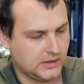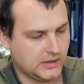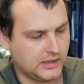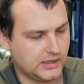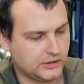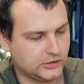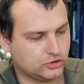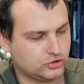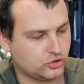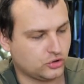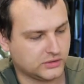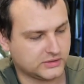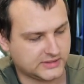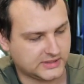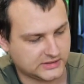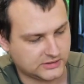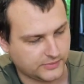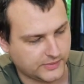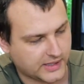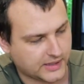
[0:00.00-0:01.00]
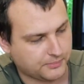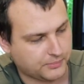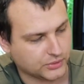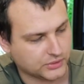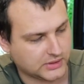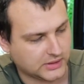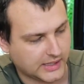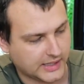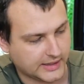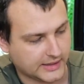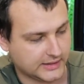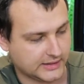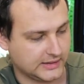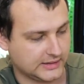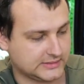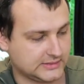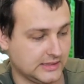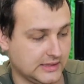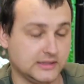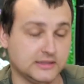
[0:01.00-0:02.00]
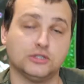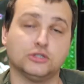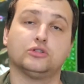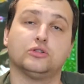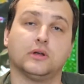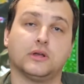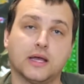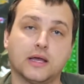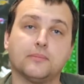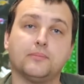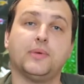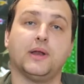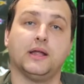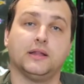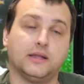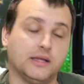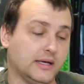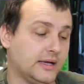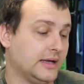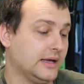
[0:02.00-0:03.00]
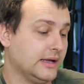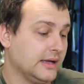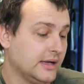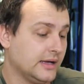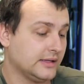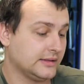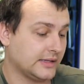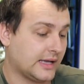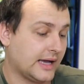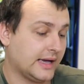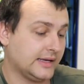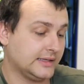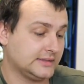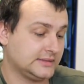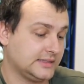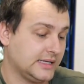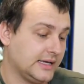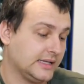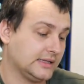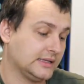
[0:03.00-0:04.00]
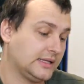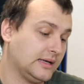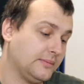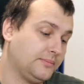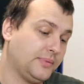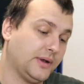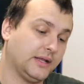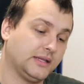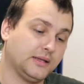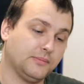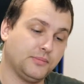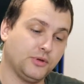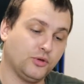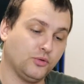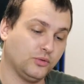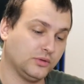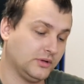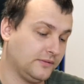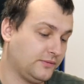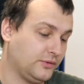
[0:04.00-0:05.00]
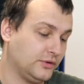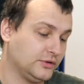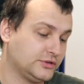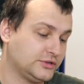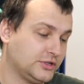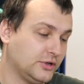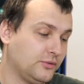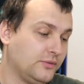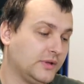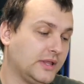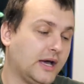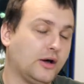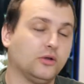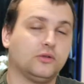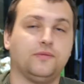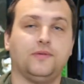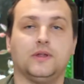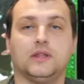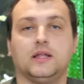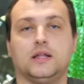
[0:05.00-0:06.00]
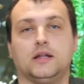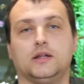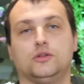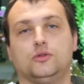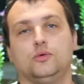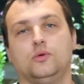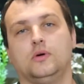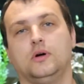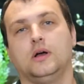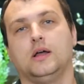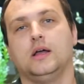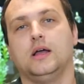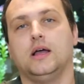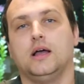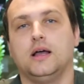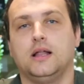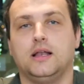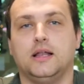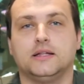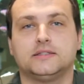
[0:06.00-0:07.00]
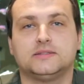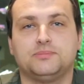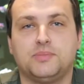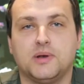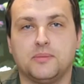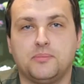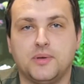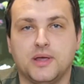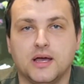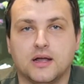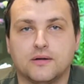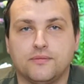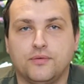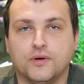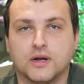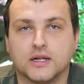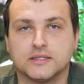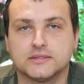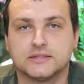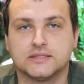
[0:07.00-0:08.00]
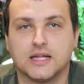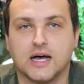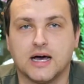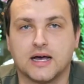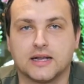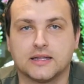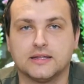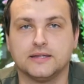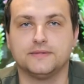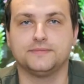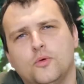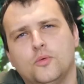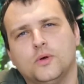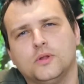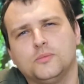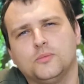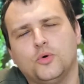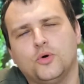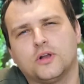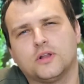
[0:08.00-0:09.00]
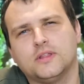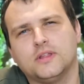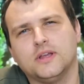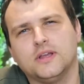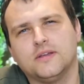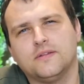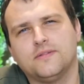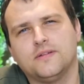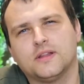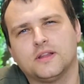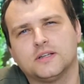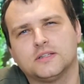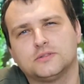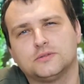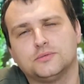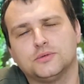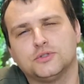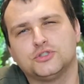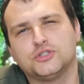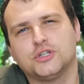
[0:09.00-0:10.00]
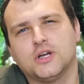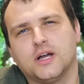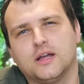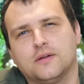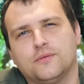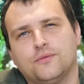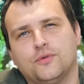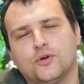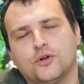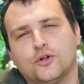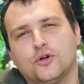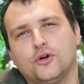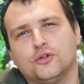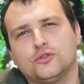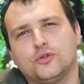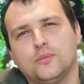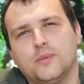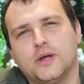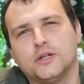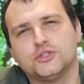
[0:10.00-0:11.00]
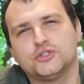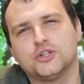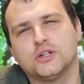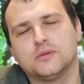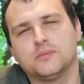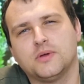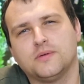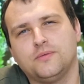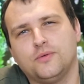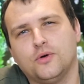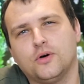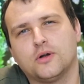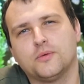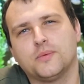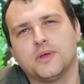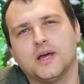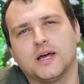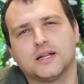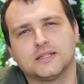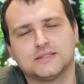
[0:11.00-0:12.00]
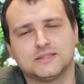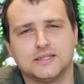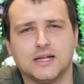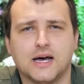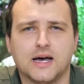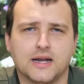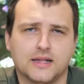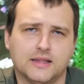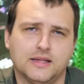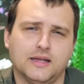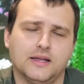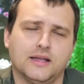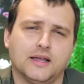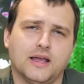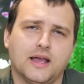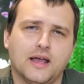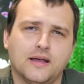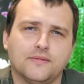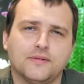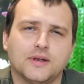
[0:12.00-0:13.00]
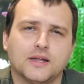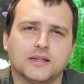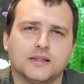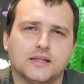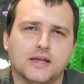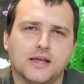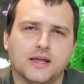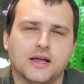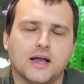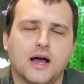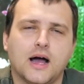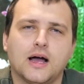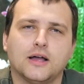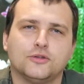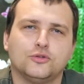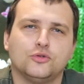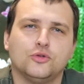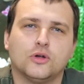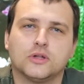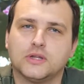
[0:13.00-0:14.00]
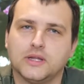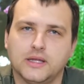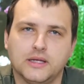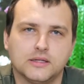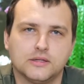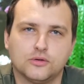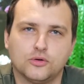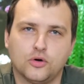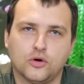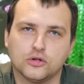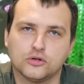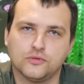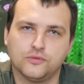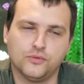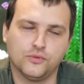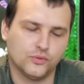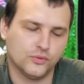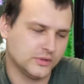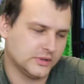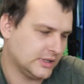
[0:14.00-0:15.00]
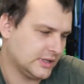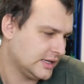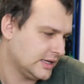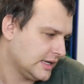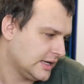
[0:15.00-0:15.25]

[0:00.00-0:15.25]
And sauces were put like this. This is looking pretty nice and pretty beautiful. So without further ado, let's prepare for a start. One more thing, fellas, which I forgot to mention before we are starting everything. I do not eat hot food.